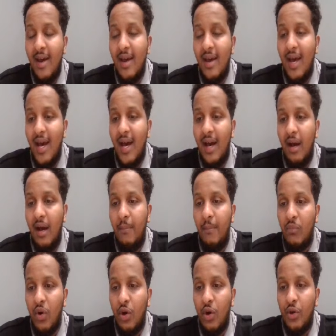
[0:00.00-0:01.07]

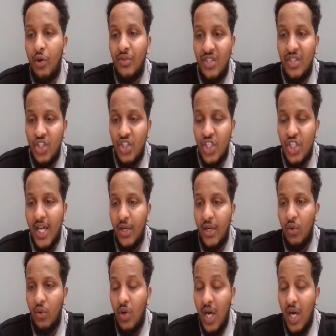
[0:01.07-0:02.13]
on this
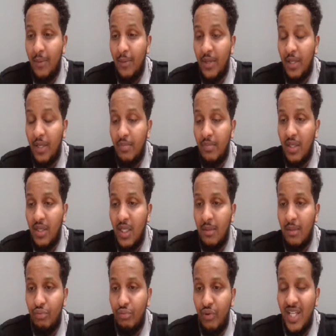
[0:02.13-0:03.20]
channel and I'm going to be
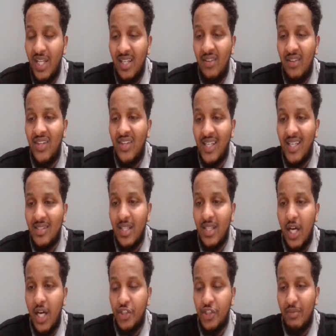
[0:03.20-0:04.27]
breaking things
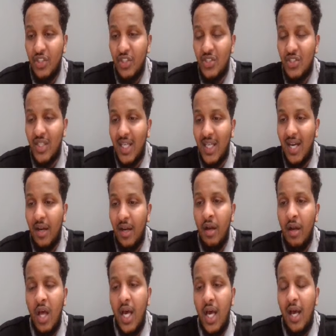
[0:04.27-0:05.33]
down as much as I can.
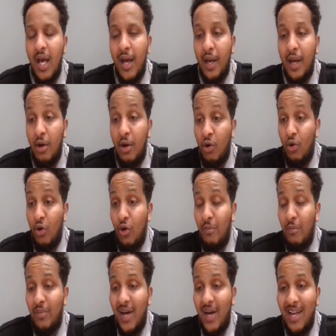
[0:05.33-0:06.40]
And I
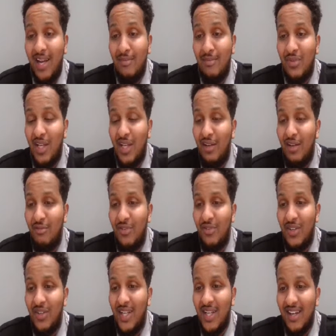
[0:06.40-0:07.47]
hope I am
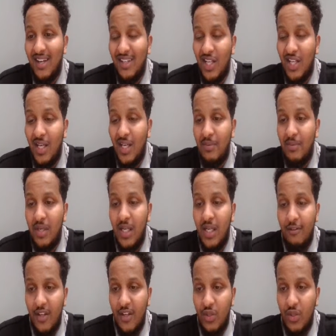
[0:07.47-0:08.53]
delivering that, you know what I mean?
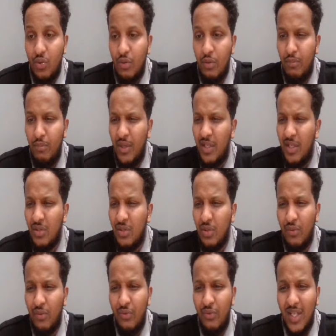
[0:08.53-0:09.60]
And if I do, please
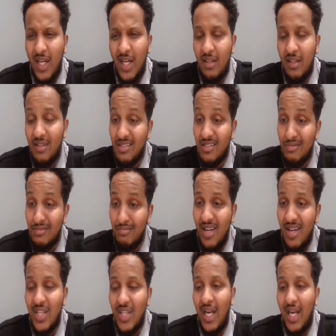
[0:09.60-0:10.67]
don't forget,
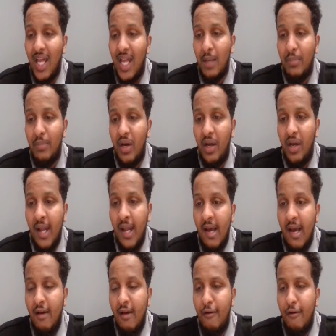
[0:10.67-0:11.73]
smash that like button
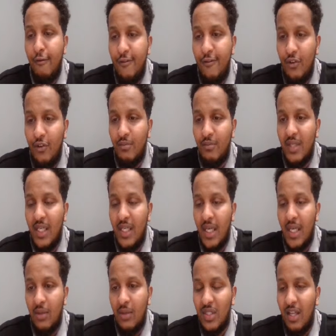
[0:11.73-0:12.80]
for me.
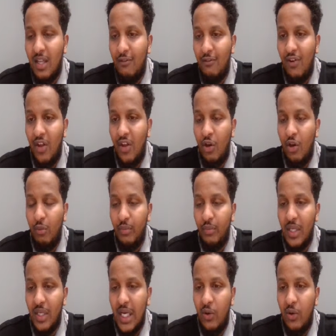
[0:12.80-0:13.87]
It would definitely help
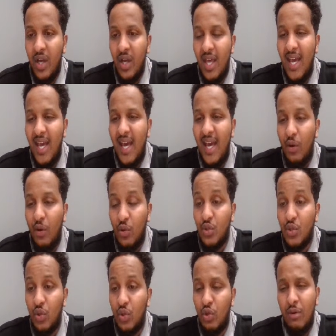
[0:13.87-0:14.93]
me out. And
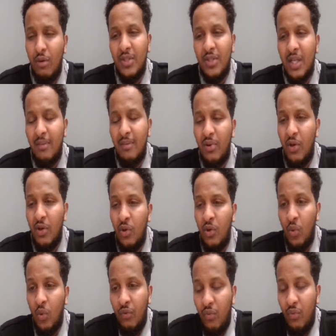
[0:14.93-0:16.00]
also comment down
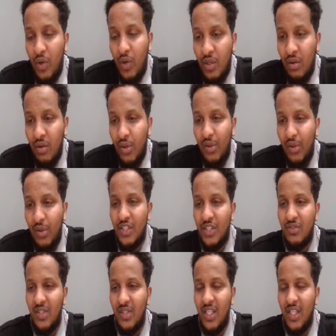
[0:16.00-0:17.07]
below of what you thought of
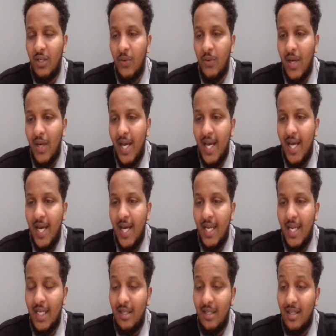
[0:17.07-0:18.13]
this video.
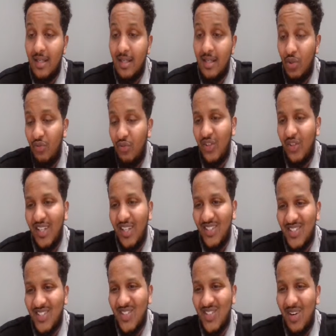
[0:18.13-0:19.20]
And don't forget to
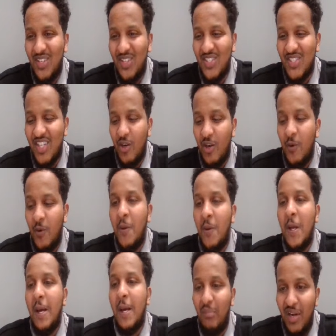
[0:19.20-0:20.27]
subscribe to this channel.
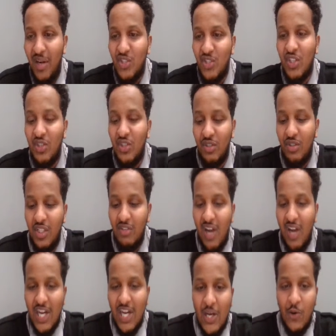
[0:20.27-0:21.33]
But let's continue
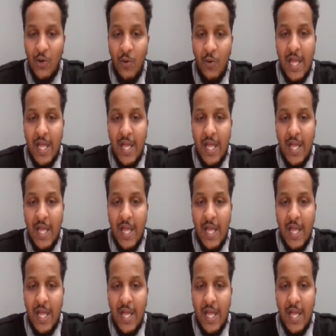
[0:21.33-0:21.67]
right now